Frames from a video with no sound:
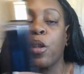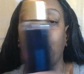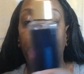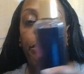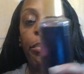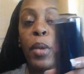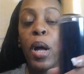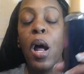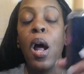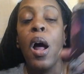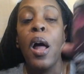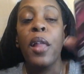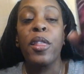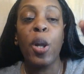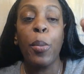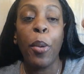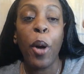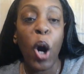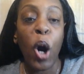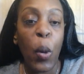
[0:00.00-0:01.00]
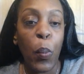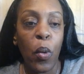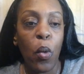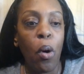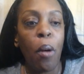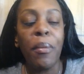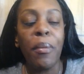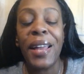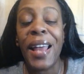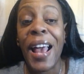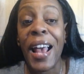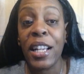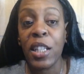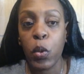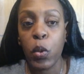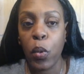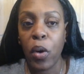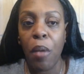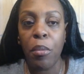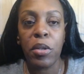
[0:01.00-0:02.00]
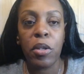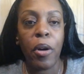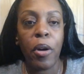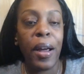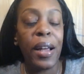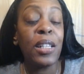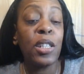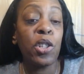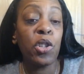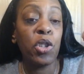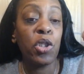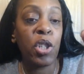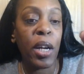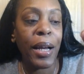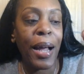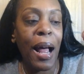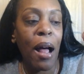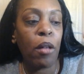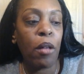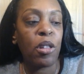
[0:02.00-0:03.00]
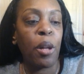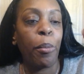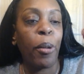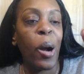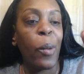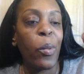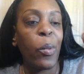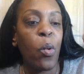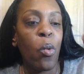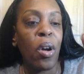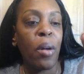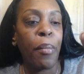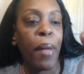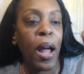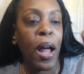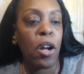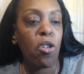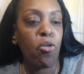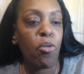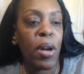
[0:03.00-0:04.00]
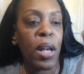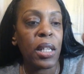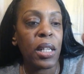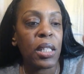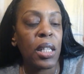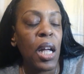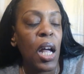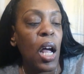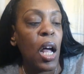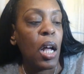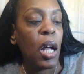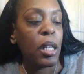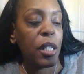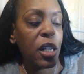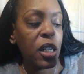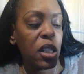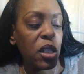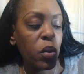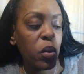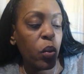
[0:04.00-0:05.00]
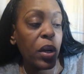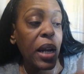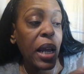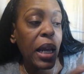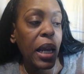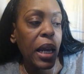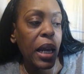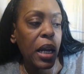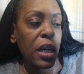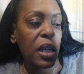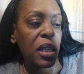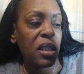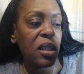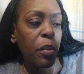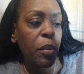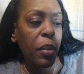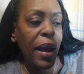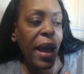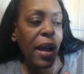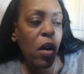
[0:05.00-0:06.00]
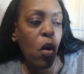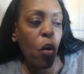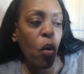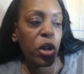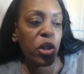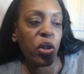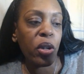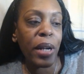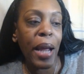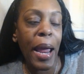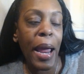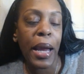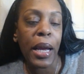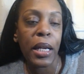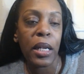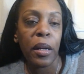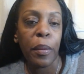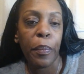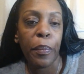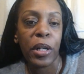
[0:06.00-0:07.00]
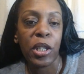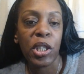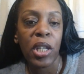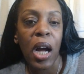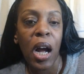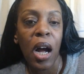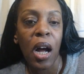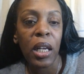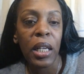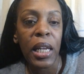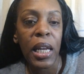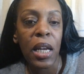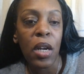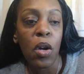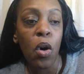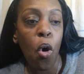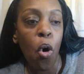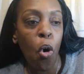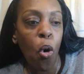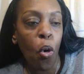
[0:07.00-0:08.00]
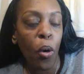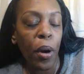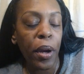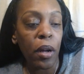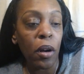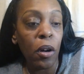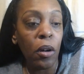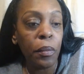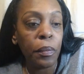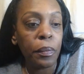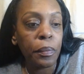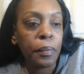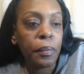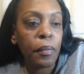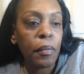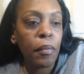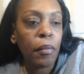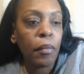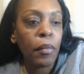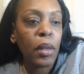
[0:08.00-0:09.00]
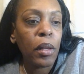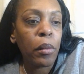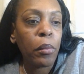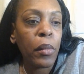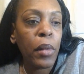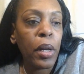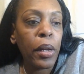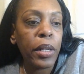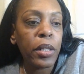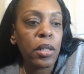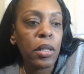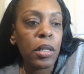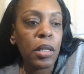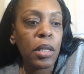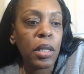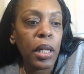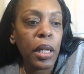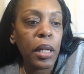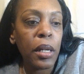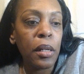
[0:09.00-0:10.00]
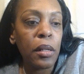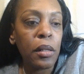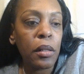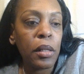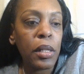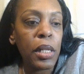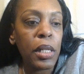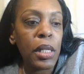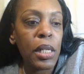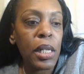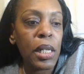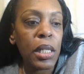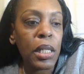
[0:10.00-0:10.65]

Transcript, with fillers: the purple one as well. I'm sorry, check out the purple one by Caress. This one again is the Black Orchid and Patchouli oil. Let you see it. And this is in